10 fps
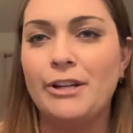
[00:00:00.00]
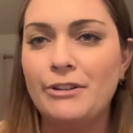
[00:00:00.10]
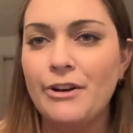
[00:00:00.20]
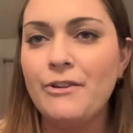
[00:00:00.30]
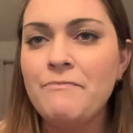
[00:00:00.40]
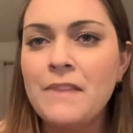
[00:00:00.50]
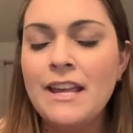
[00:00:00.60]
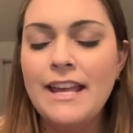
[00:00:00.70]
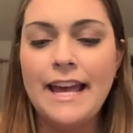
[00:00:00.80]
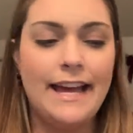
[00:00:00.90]
retinol
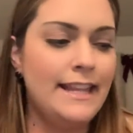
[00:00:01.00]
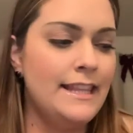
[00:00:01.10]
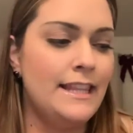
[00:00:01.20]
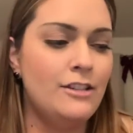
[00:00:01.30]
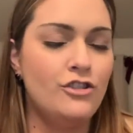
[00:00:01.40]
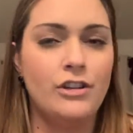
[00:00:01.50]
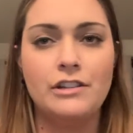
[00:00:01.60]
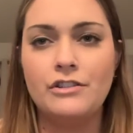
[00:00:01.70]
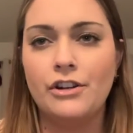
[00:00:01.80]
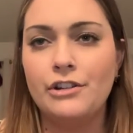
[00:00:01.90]
and Shawnee
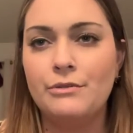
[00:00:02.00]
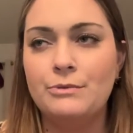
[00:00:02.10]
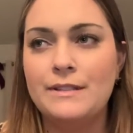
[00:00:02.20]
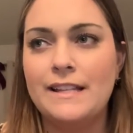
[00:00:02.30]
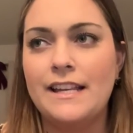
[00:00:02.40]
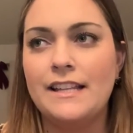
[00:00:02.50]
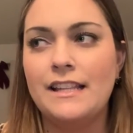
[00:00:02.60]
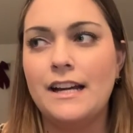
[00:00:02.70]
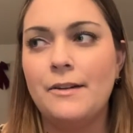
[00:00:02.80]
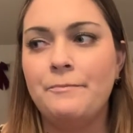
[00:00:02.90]
Darden was saying
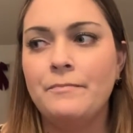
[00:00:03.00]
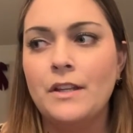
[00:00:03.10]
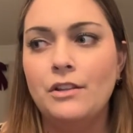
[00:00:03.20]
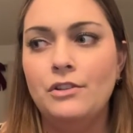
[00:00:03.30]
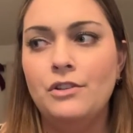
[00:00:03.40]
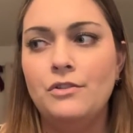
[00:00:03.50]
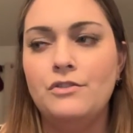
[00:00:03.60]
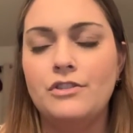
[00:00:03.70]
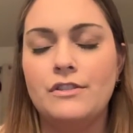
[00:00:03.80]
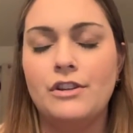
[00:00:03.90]
that you
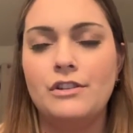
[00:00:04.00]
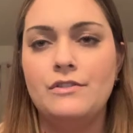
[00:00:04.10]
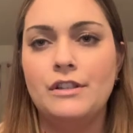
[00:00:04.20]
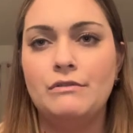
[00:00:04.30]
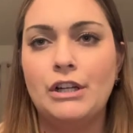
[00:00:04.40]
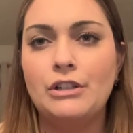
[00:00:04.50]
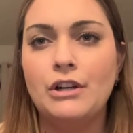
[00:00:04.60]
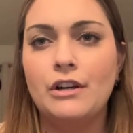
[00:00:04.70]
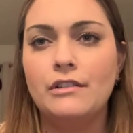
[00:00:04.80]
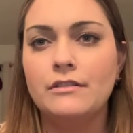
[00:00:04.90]
should start using
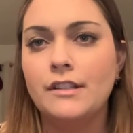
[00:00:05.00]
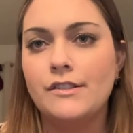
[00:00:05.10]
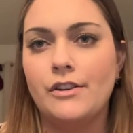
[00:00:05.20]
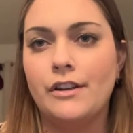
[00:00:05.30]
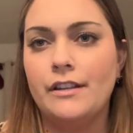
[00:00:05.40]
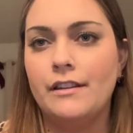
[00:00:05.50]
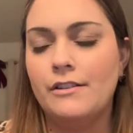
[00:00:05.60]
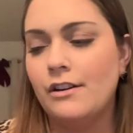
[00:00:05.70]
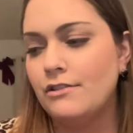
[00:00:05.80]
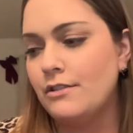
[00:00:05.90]
retinol. Sorry, the
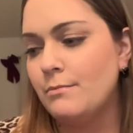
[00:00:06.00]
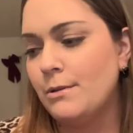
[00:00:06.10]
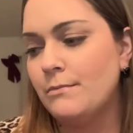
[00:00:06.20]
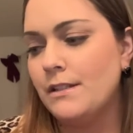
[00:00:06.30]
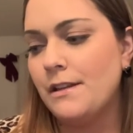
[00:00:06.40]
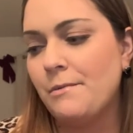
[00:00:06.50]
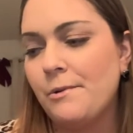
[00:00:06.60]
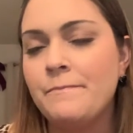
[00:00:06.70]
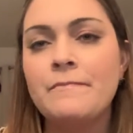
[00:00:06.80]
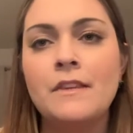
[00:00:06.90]
dog just bumped the table.
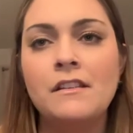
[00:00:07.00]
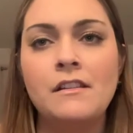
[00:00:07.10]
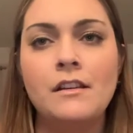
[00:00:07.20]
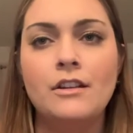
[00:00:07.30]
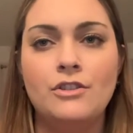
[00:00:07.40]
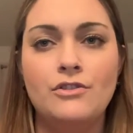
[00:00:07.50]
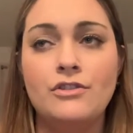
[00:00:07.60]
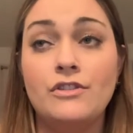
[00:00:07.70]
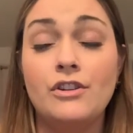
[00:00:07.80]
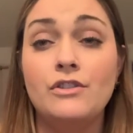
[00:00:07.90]
You should
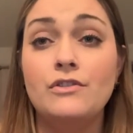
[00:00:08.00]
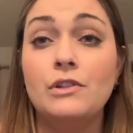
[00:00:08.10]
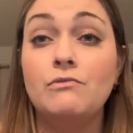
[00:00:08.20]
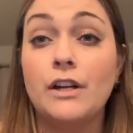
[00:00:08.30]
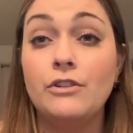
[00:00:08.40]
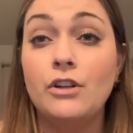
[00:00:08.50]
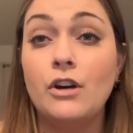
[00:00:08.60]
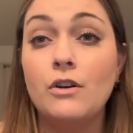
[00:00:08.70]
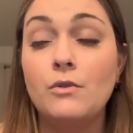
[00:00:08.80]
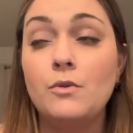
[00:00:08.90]
start using
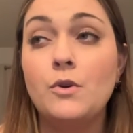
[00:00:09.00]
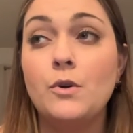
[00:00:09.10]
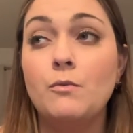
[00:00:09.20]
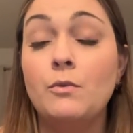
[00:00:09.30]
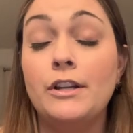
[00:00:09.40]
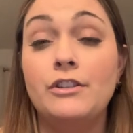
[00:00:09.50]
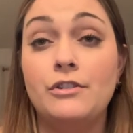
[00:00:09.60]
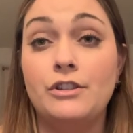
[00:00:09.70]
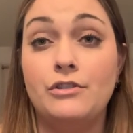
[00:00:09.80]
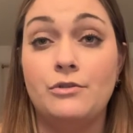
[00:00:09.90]
retinol when you're
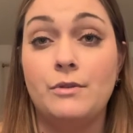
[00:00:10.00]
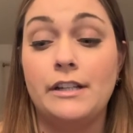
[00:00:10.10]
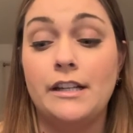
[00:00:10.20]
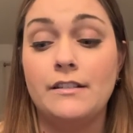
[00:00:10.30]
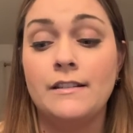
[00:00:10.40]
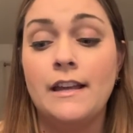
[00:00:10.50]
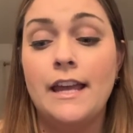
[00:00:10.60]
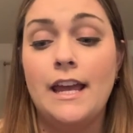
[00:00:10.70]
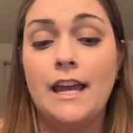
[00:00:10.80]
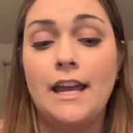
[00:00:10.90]
in your 20s.
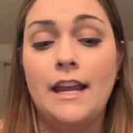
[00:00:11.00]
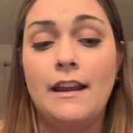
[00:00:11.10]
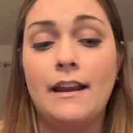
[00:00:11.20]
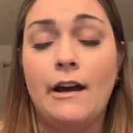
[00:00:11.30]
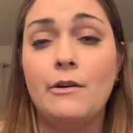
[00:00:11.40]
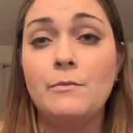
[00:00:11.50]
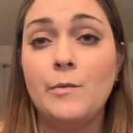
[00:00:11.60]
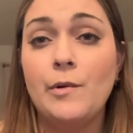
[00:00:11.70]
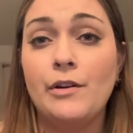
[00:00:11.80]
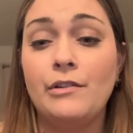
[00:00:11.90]
And now I'm in
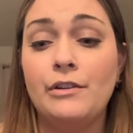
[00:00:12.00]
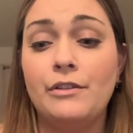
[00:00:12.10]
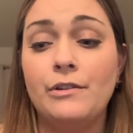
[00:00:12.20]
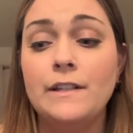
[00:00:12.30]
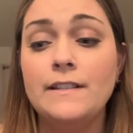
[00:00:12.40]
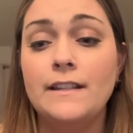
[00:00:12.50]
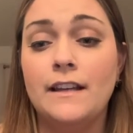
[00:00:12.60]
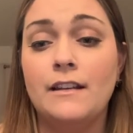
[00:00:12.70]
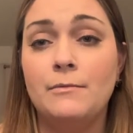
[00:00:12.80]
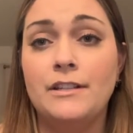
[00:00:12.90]
my early 30s
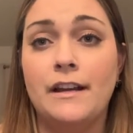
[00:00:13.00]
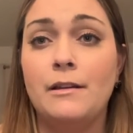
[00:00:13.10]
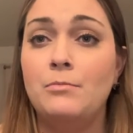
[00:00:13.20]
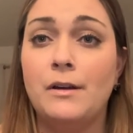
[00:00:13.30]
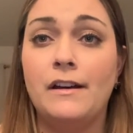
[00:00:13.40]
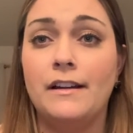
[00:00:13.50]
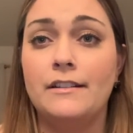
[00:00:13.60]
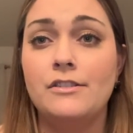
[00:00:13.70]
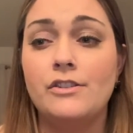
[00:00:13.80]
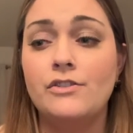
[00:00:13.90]
and I'm a decade behind.
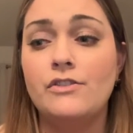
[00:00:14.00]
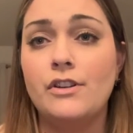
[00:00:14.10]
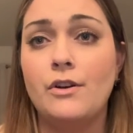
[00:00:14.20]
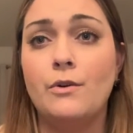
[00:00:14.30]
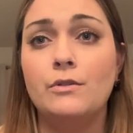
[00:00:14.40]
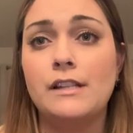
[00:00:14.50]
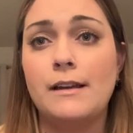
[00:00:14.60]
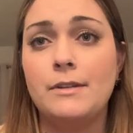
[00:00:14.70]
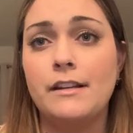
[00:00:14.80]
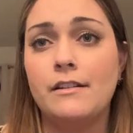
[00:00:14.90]
So
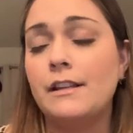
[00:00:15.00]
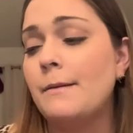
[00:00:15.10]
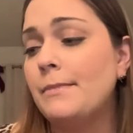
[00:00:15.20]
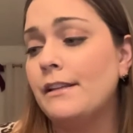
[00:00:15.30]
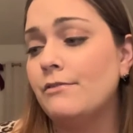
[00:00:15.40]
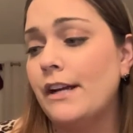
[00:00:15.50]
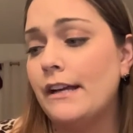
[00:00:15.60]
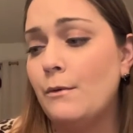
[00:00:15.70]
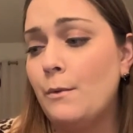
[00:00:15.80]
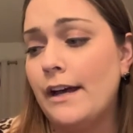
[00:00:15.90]
time to get on that
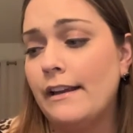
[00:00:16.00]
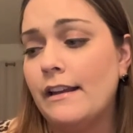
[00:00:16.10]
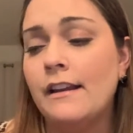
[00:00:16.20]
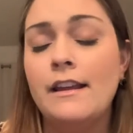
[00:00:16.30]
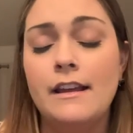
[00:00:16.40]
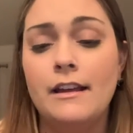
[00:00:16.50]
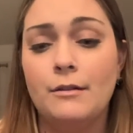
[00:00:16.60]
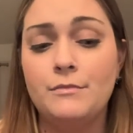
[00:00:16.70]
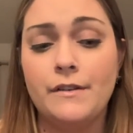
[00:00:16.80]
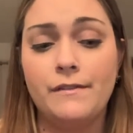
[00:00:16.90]
bandwagon.
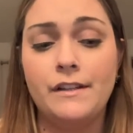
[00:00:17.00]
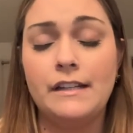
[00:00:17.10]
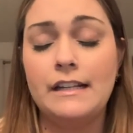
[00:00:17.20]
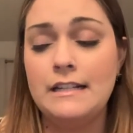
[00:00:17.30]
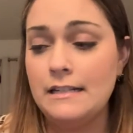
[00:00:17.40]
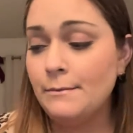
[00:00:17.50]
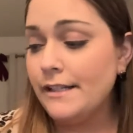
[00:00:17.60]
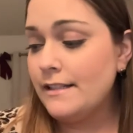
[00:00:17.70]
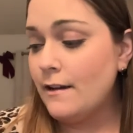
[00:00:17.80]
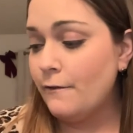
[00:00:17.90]
I'm definitely gonna ease
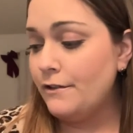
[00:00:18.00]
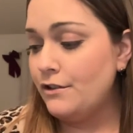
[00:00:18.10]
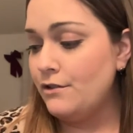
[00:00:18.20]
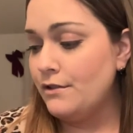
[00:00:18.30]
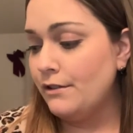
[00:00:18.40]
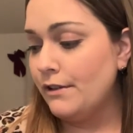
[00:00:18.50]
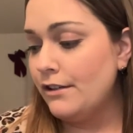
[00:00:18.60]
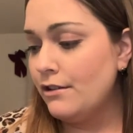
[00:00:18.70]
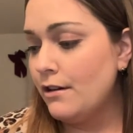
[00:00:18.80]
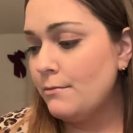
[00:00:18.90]
myself into using
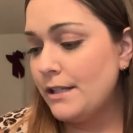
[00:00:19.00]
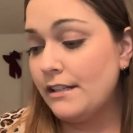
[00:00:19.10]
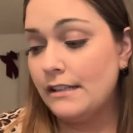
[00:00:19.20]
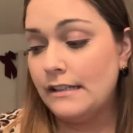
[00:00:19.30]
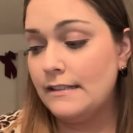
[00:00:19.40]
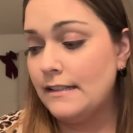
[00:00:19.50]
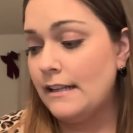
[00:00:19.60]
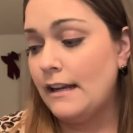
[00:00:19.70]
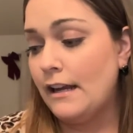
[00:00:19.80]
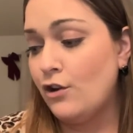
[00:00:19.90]
retinol because
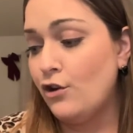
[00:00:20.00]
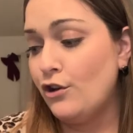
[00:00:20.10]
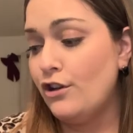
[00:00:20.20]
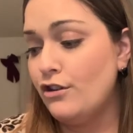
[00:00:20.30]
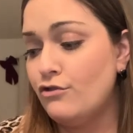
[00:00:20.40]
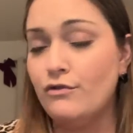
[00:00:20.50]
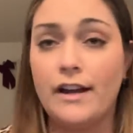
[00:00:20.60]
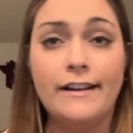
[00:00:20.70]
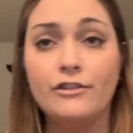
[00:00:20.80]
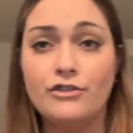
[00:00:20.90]
it could
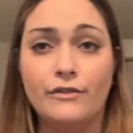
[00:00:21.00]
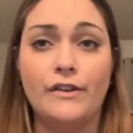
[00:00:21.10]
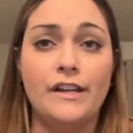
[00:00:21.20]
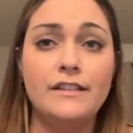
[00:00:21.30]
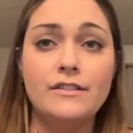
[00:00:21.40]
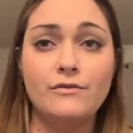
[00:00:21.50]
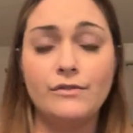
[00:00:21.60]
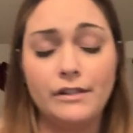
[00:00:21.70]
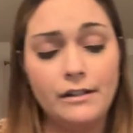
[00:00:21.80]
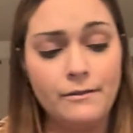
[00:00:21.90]
dry out your face
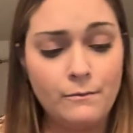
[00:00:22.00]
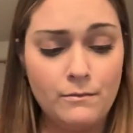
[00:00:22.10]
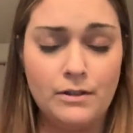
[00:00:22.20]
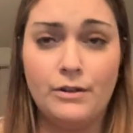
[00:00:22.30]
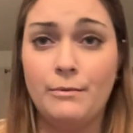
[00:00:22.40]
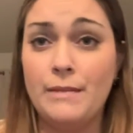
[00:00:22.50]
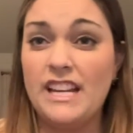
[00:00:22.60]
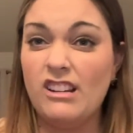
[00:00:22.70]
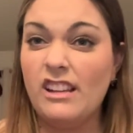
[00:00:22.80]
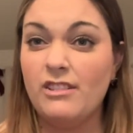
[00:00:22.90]
really or make
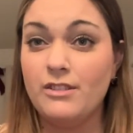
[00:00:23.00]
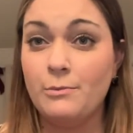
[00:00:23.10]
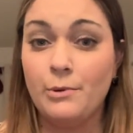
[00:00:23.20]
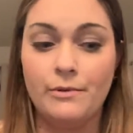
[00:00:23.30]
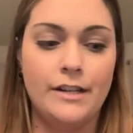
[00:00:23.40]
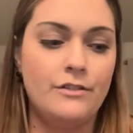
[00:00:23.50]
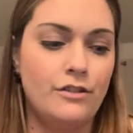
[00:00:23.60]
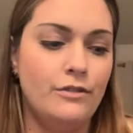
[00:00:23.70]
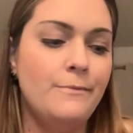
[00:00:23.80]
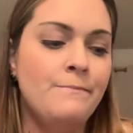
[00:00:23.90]
it like super red
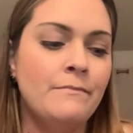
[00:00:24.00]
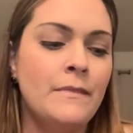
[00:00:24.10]
too.